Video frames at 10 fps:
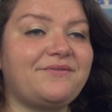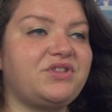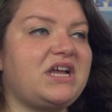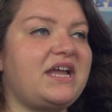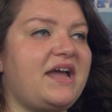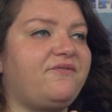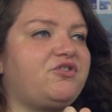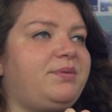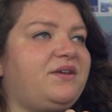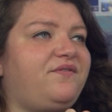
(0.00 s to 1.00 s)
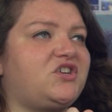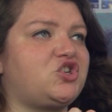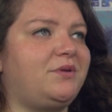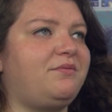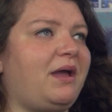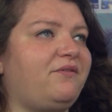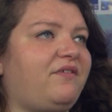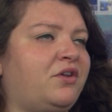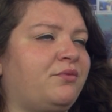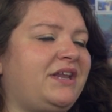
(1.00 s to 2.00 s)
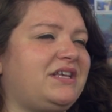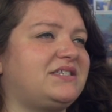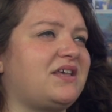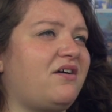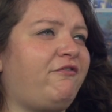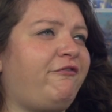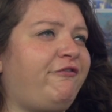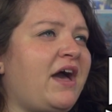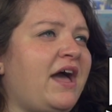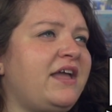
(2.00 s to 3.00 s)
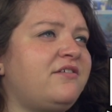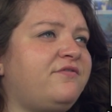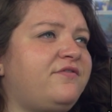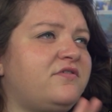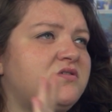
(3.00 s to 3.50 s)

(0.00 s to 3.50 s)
everything I have for the Big Fisherman. My final rating is five.